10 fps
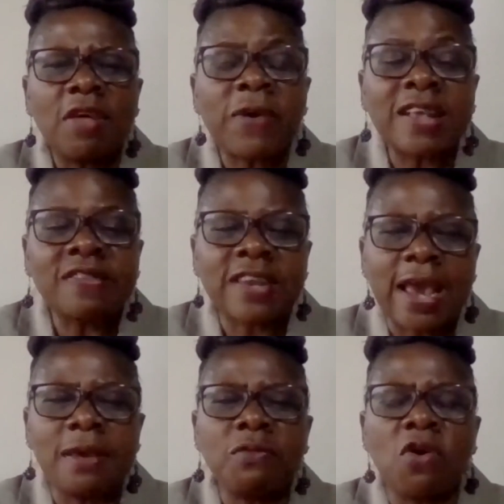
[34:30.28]
first
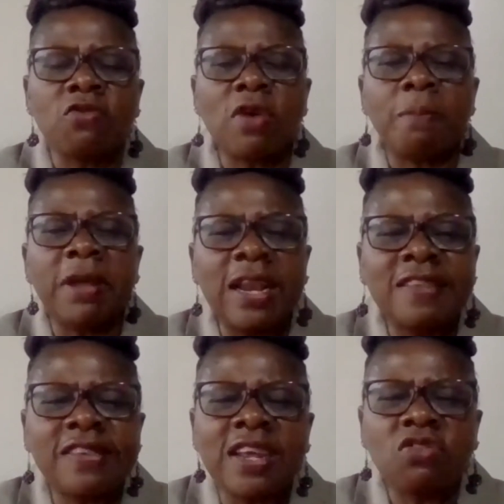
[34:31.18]
time, or you have been
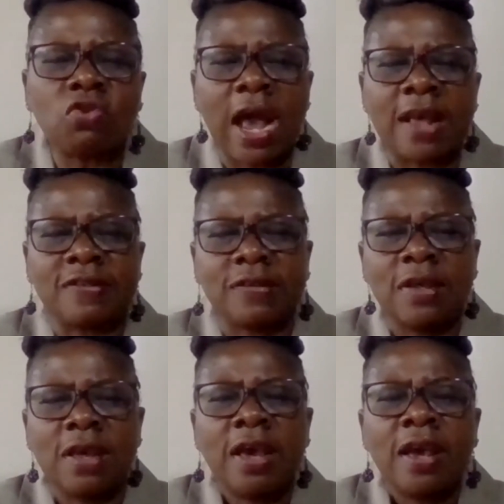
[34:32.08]
listening to us,
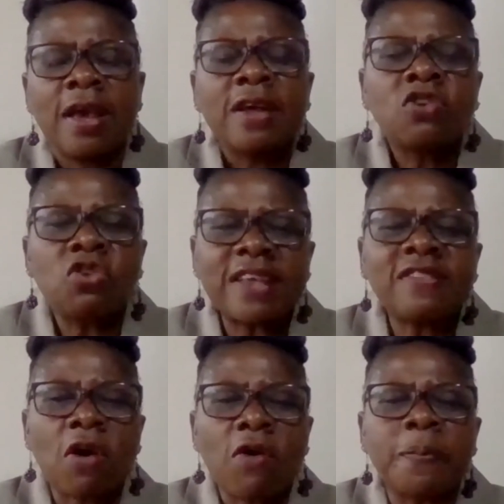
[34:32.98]

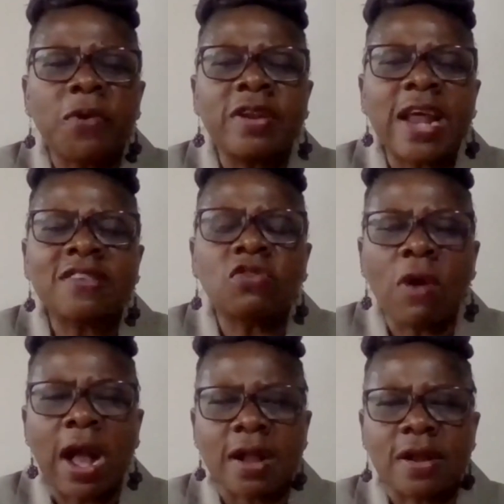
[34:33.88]
trust our products
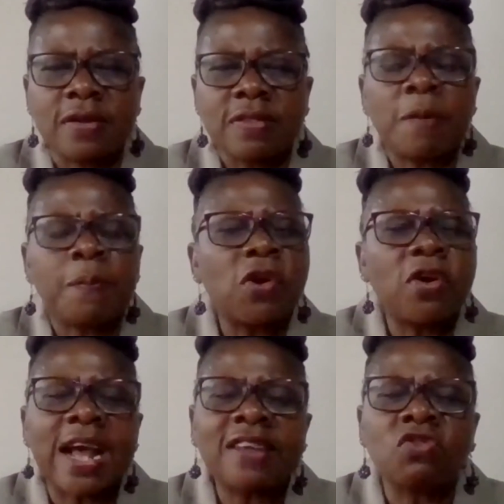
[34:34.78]
work. The
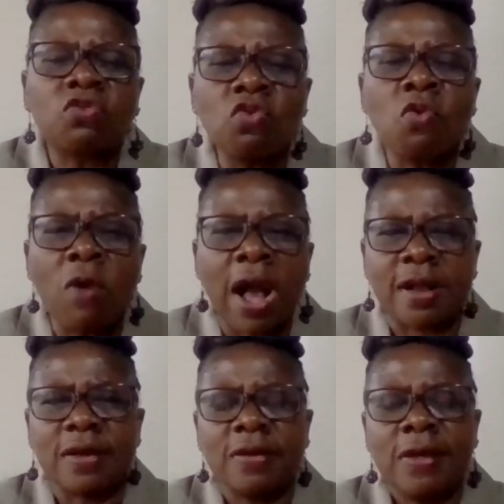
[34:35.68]
products do work.
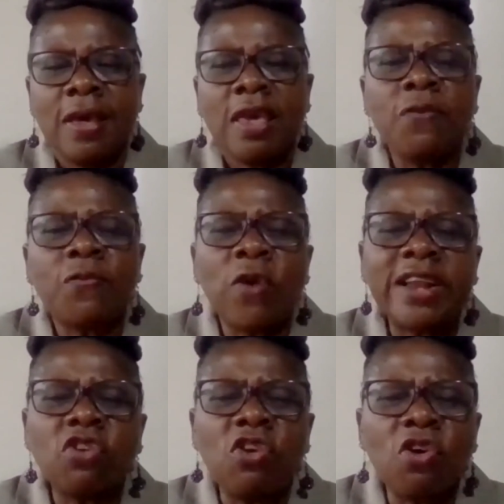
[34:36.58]
If you
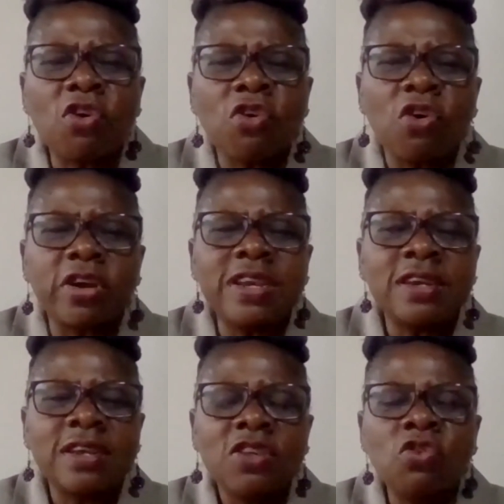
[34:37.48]
want to look good,
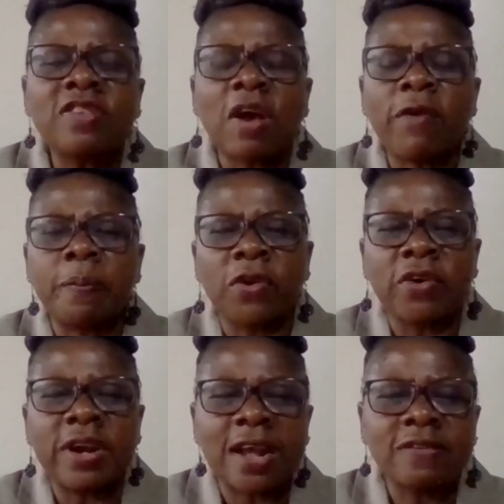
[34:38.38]
use our
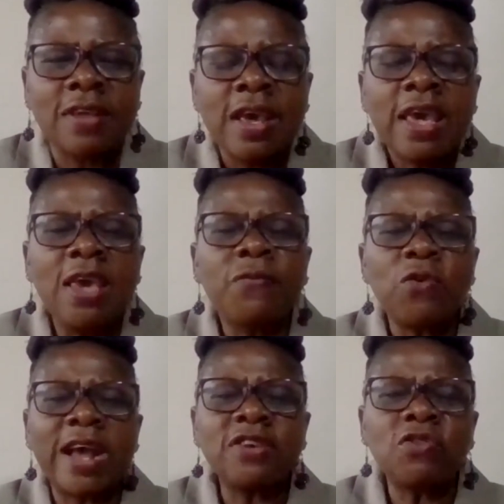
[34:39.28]
products. If
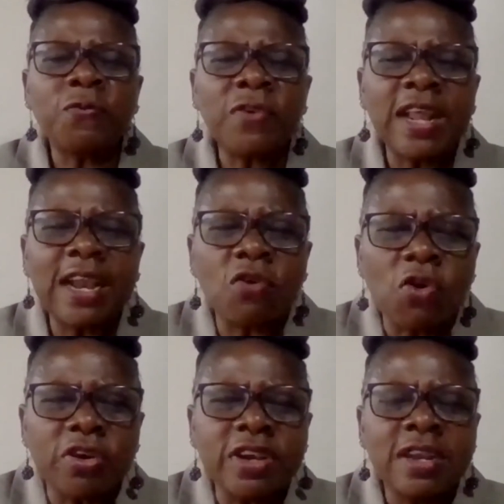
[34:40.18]
you want to feel
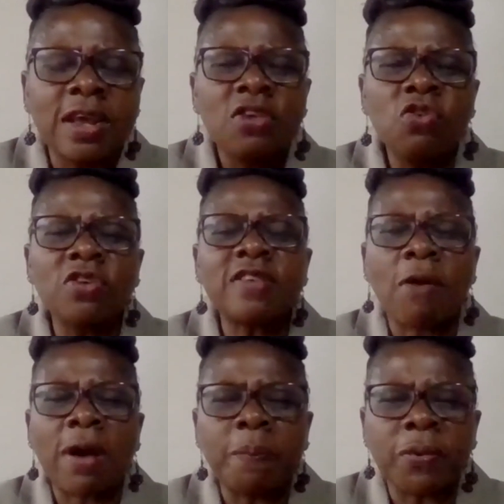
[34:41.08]
good, use
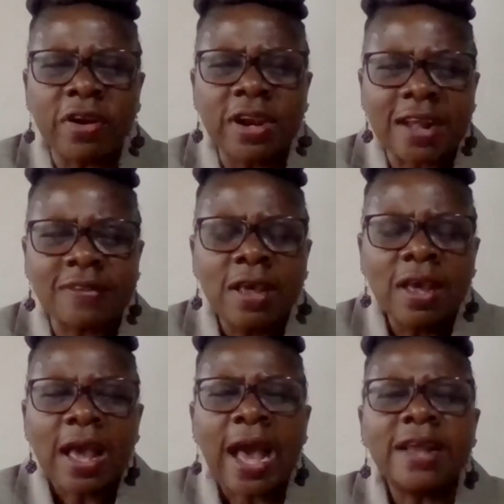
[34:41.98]
our products.
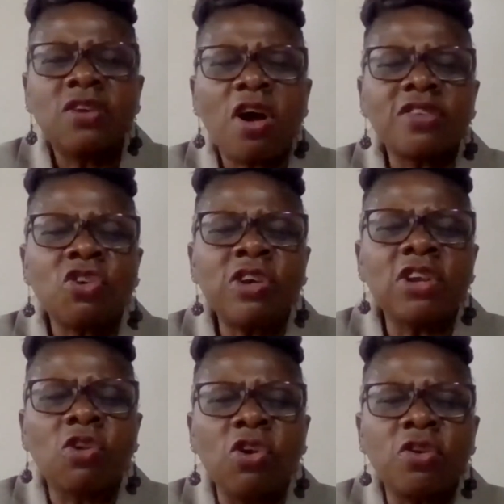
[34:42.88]
And also
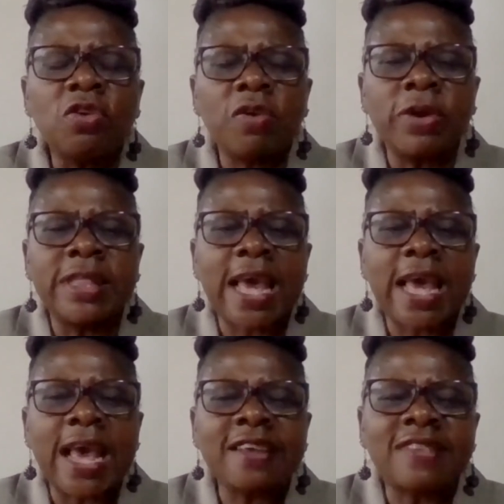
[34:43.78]
include with
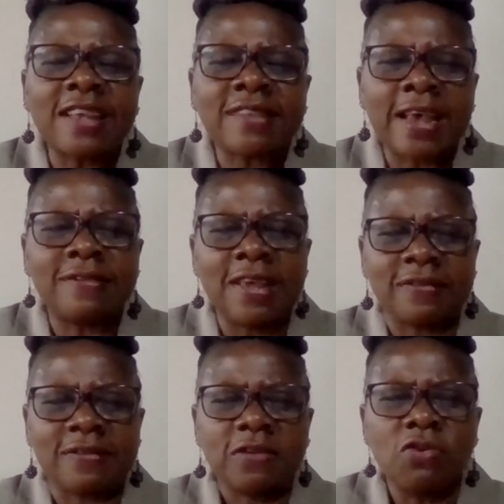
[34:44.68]

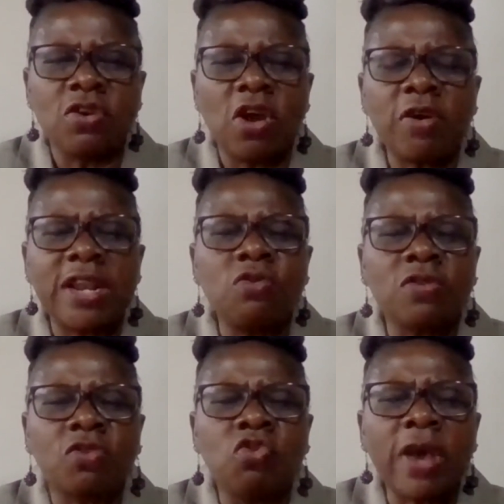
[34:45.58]
exercises. You know, when you
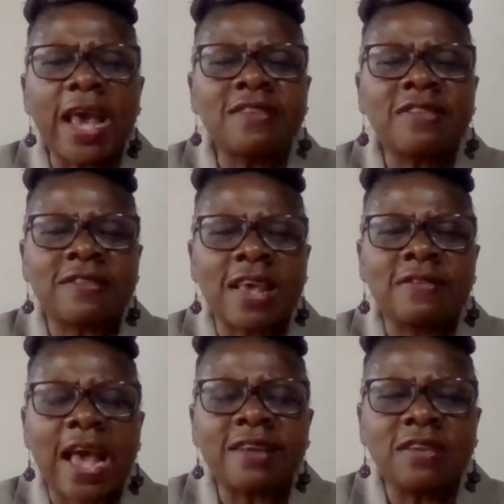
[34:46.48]
do
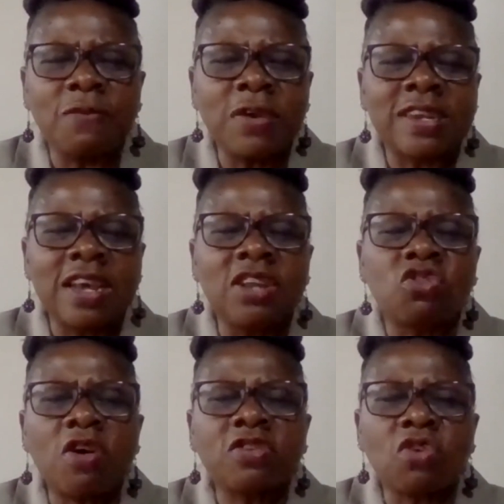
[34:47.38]
exercise activity, it
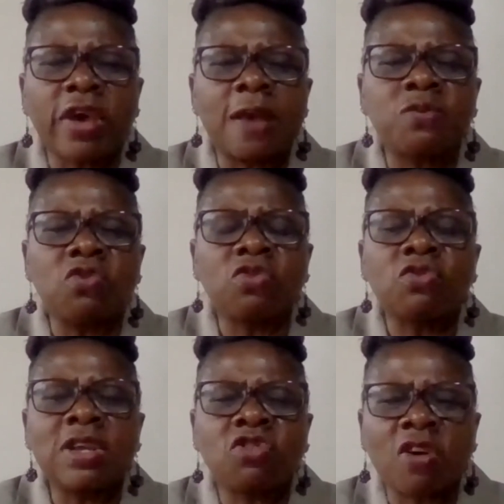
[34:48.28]
also helps you to
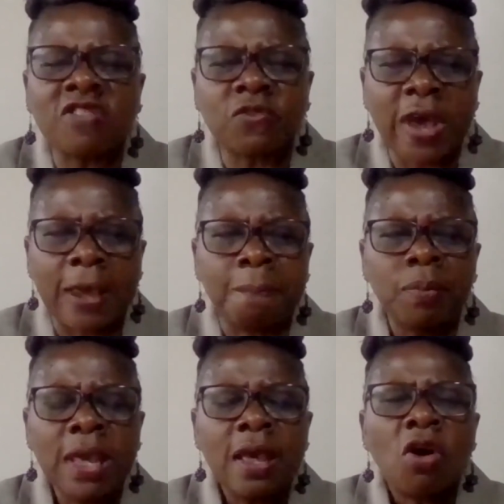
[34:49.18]
detoxify.
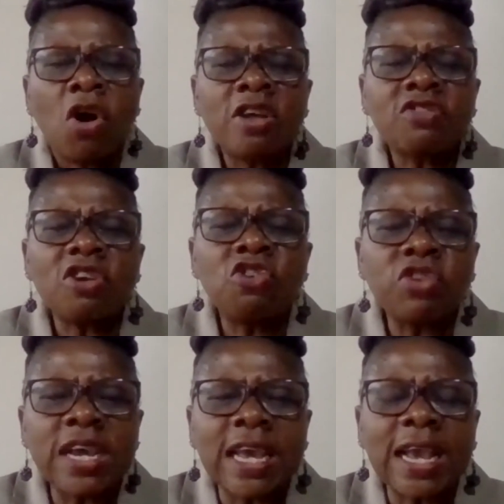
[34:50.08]
Also
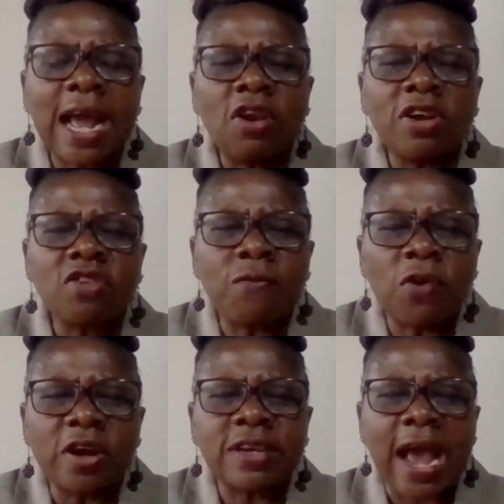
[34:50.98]
drinking a lot of
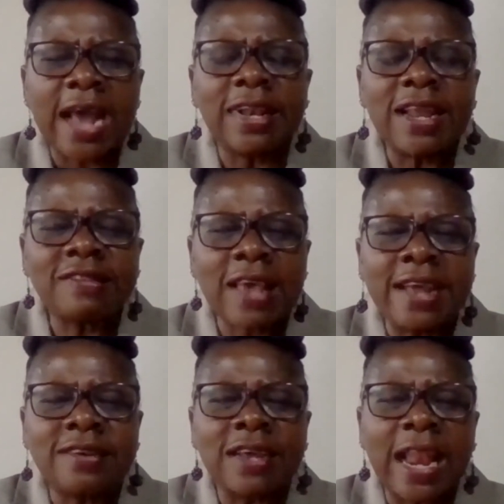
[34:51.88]
water, at least
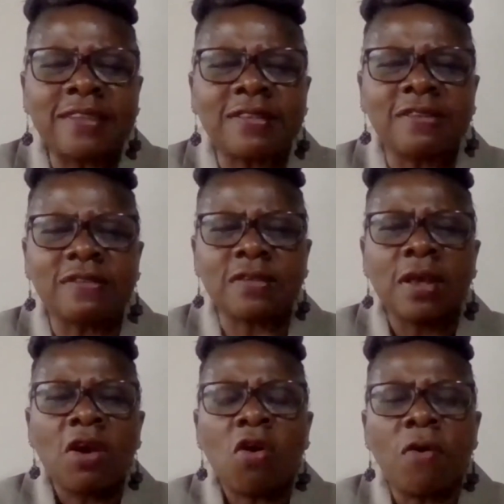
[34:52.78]
8 glasses
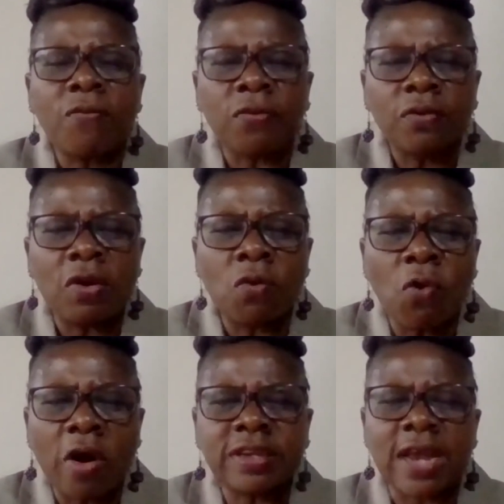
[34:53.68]
of
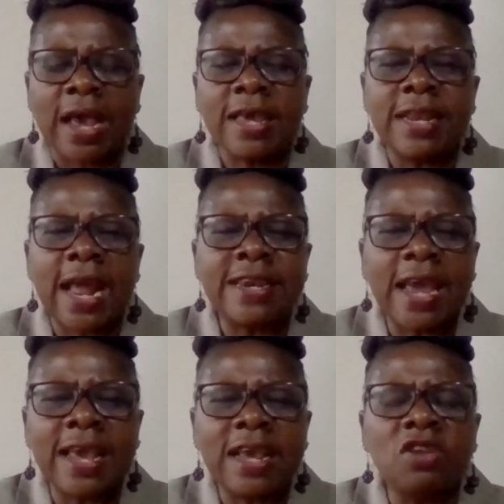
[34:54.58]
water in a
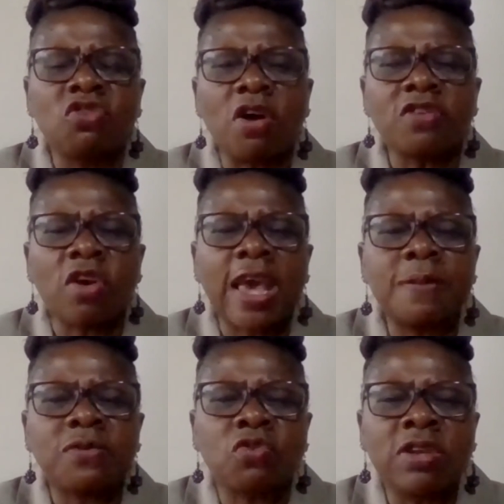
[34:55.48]
day, it also
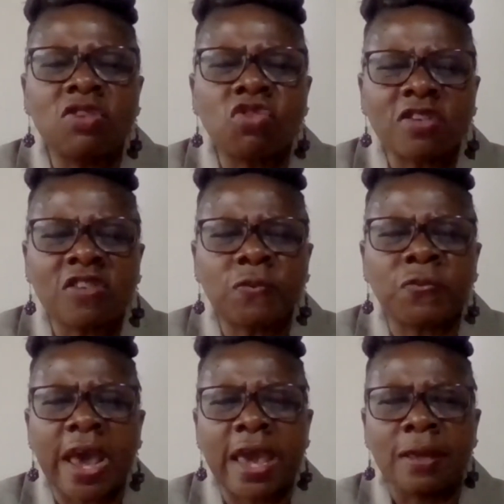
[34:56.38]
helps to
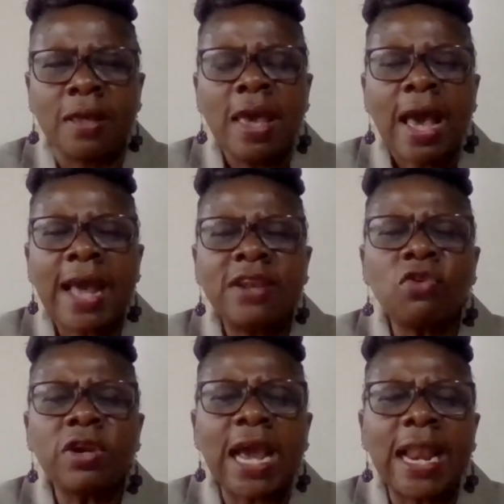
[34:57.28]
detoxify. And
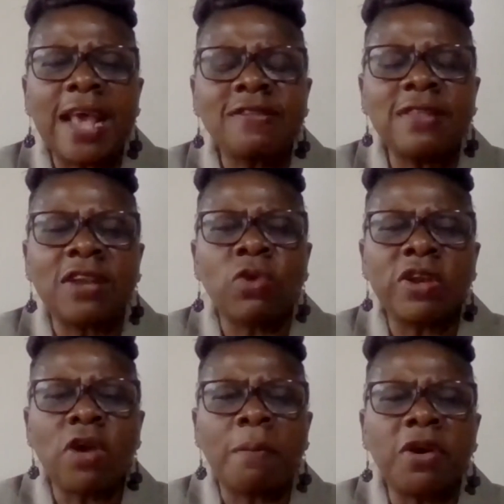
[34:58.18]
you realize that
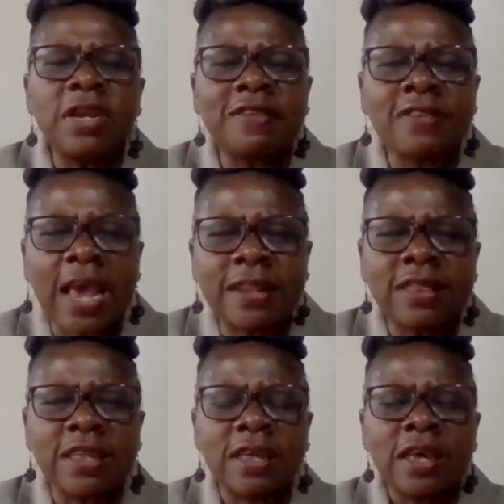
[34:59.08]
when your body is
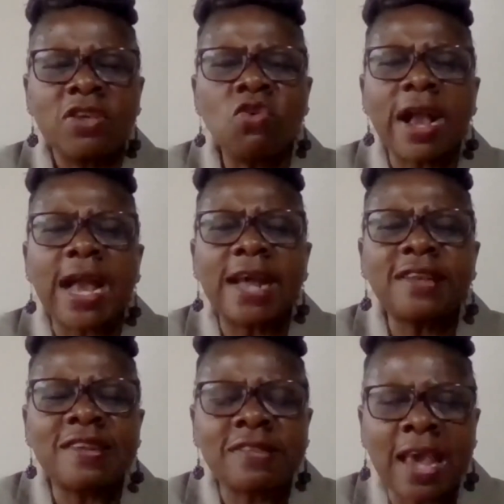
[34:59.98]
healthy, your
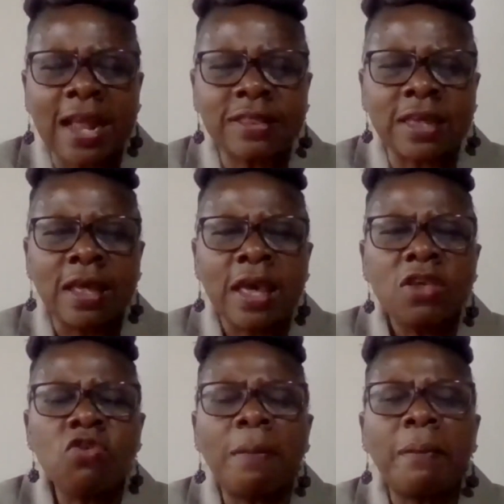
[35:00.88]
gut is healthy,
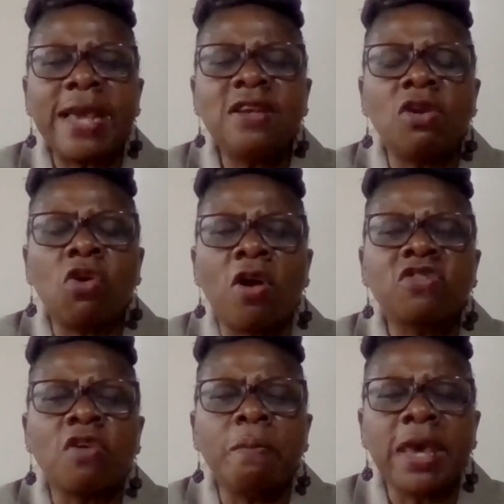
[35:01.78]
your mind will
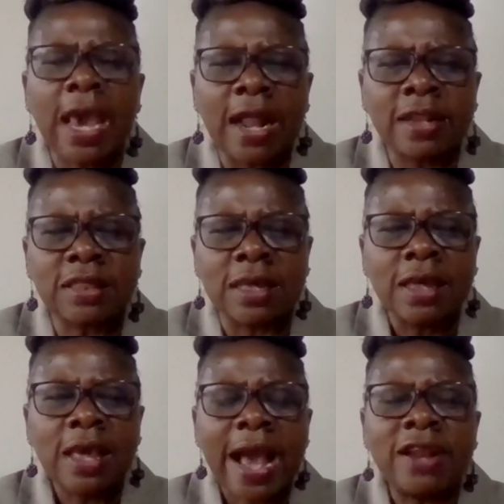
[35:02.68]
also be healthy
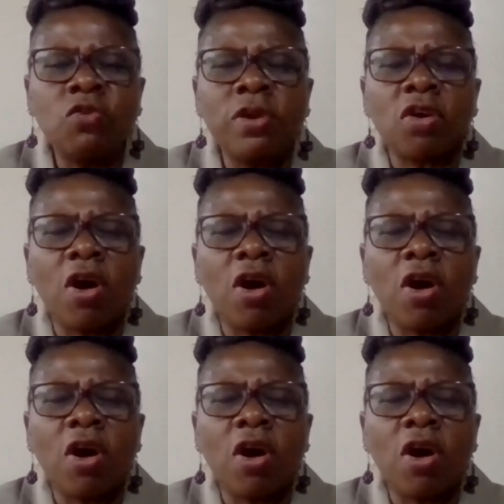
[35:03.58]
and will